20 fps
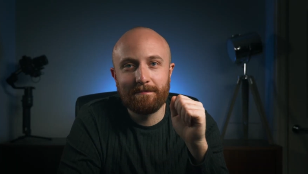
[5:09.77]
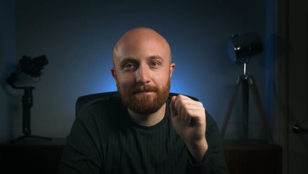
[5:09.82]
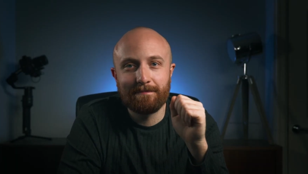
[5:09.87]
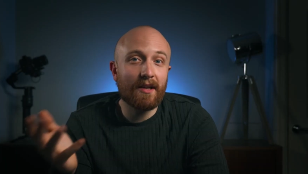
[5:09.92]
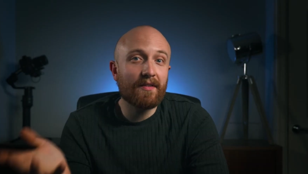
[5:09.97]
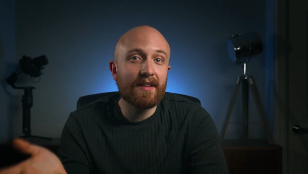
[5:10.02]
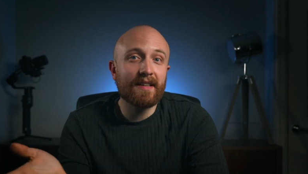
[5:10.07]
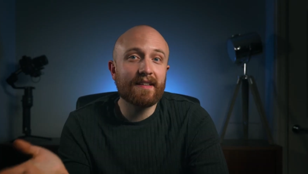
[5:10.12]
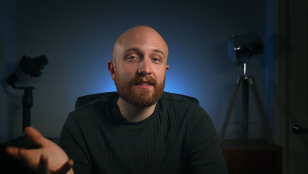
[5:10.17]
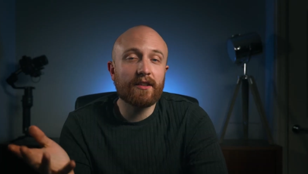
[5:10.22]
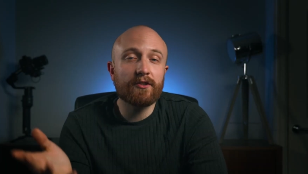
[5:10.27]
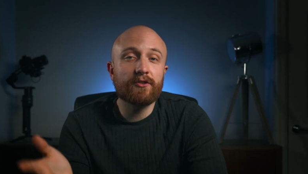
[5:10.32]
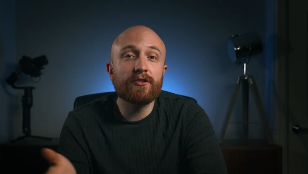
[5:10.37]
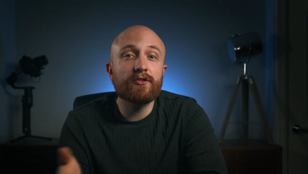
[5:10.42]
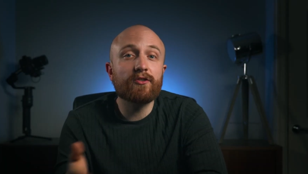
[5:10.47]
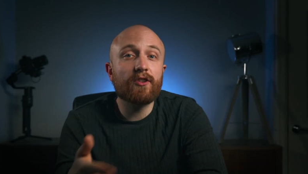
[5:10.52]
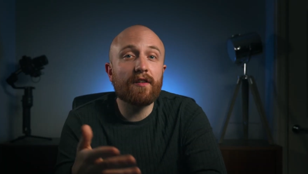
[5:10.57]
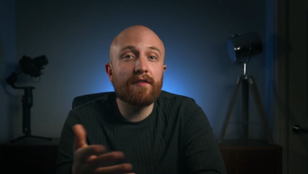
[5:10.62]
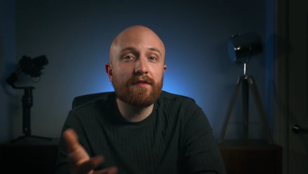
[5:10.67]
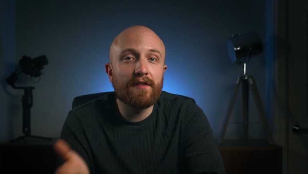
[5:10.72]
Now, these are
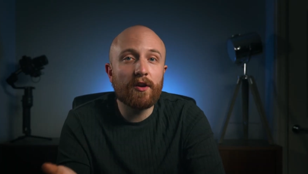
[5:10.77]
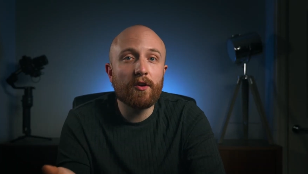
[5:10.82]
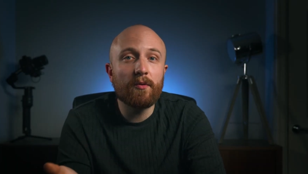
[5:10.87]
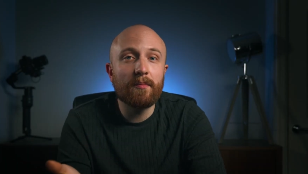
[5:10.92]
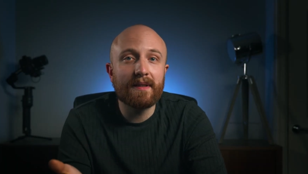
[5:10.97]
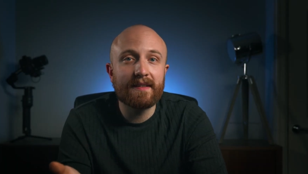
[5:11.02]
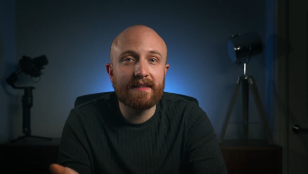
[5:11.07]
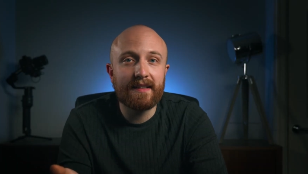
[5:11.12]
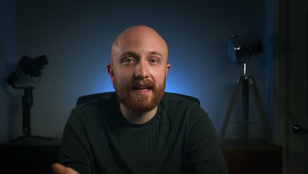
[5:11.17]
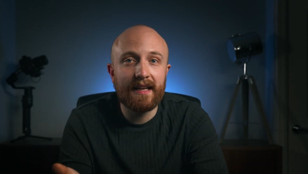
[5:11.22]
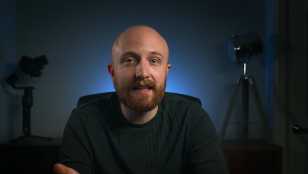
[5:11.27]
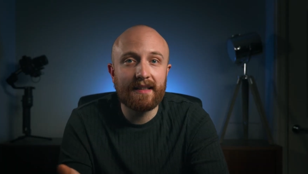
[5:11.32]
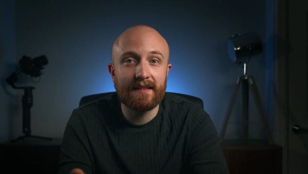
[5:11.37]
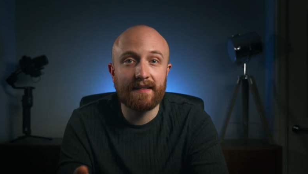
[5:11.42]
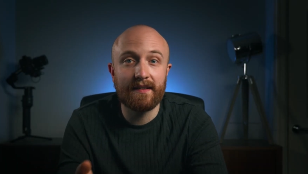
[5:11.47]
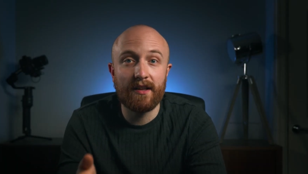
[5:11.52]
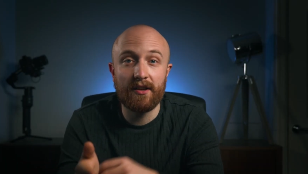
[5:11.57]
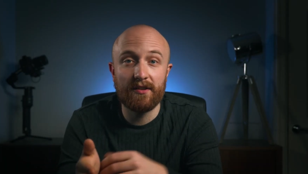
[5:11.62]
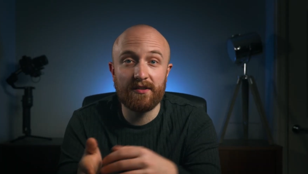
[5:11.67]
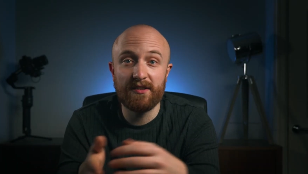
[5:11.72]
just a few mistakes
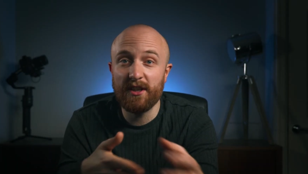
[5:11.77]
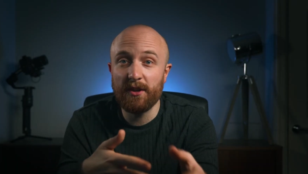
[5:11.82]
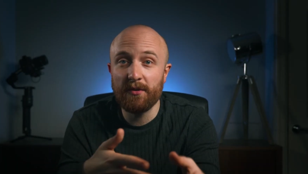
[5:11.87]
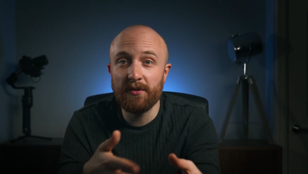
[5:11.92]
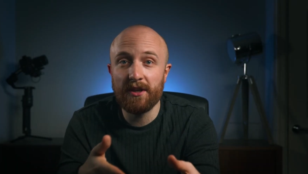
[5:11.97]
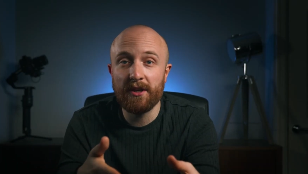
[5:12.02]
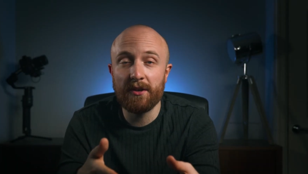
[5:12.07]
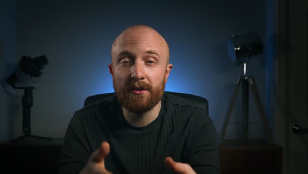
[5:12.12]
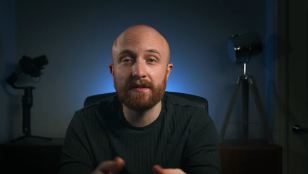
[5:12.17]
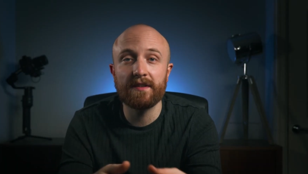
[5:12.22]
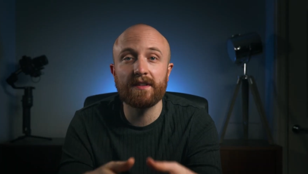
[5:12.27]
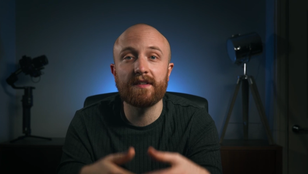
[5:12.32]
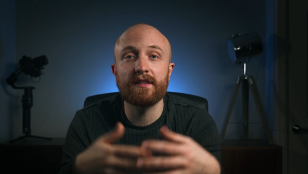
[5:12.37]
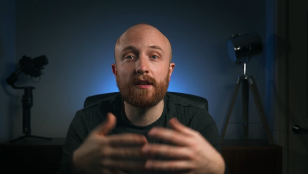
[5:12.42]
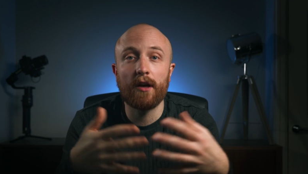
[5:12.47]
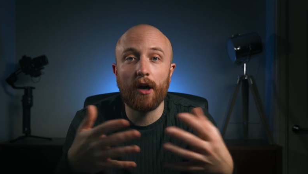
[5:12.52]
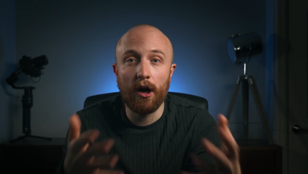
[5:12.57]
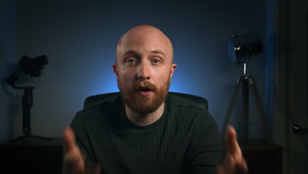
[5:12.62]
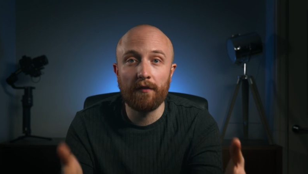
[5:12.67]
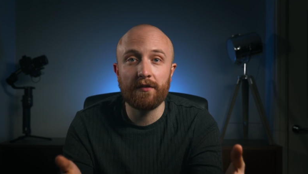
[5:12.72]
that new
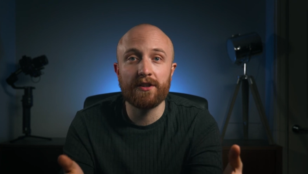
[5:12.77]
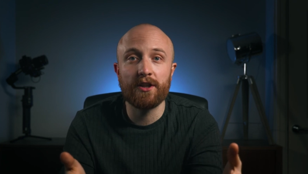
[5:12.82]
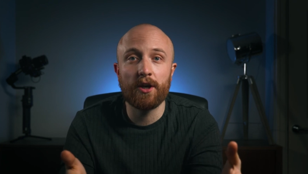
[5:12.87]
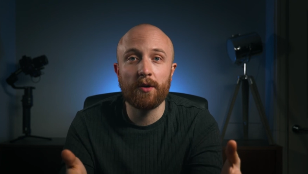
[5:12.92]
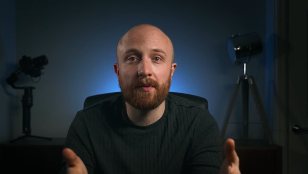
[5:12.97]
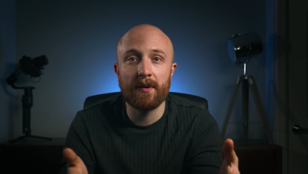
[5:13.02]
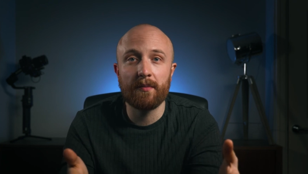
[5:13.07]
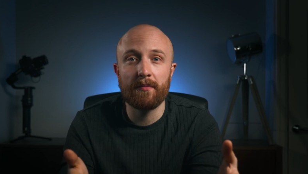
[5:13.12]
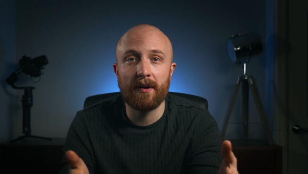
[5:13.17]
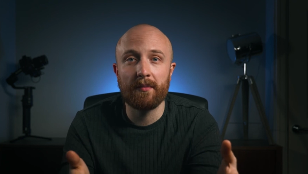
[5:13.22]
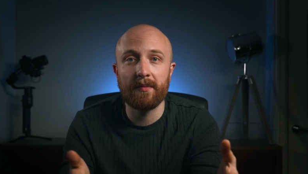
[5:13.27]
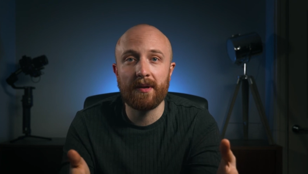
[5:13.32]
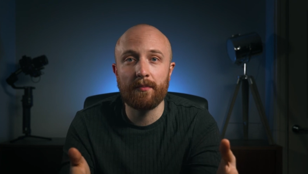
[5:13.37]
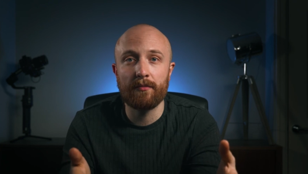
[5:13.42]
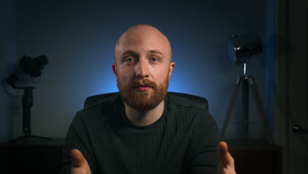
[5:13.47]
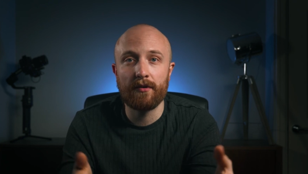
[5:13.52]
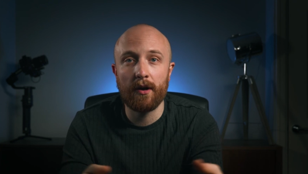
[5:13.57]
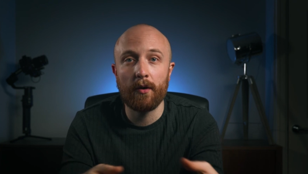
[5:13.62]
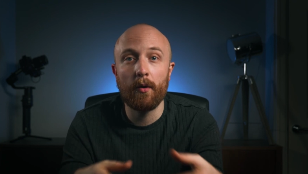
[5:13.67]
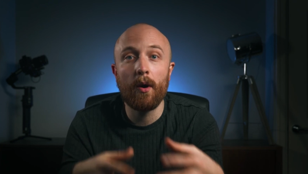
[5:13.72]
users of Adobe Premiere
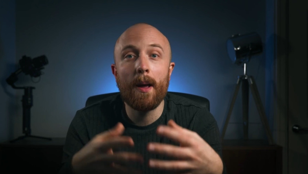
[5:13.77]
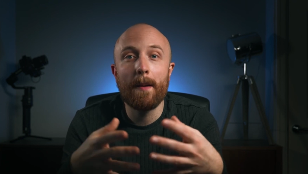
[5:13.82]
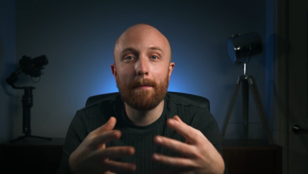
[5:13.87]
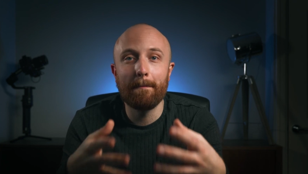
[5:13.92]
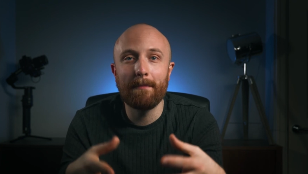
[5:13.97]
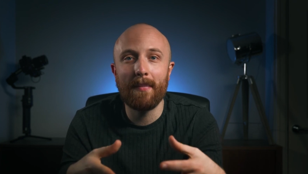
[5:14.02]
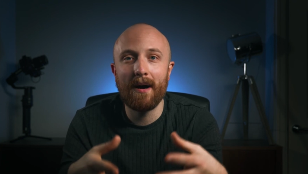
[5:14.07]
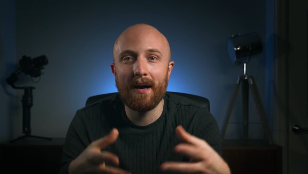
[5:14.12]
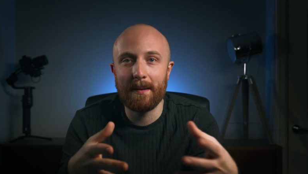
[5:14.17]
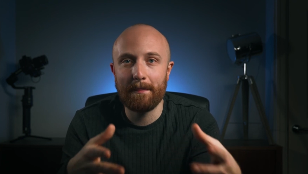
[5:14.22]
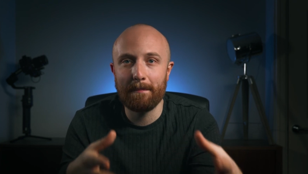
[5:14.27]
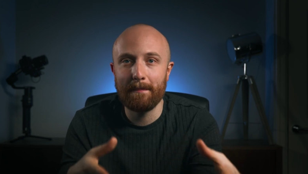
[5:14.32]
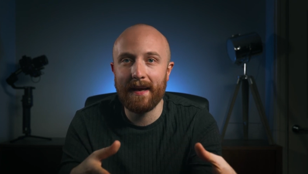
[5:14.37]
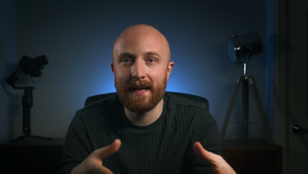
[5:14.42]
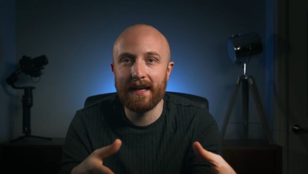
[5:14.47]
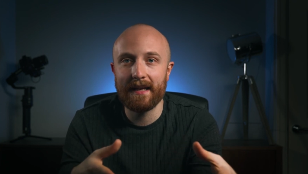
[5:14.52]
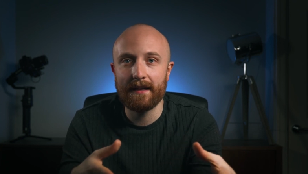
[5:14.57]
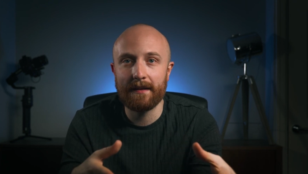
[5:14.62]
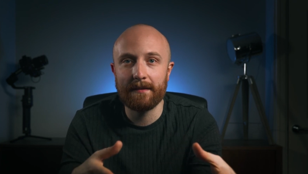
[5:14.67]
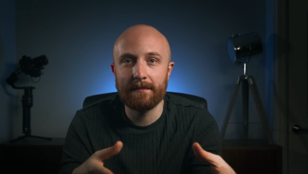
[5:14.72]
Pro might
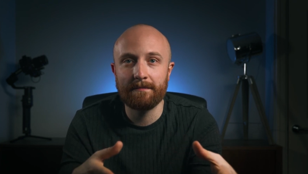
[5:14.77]
make.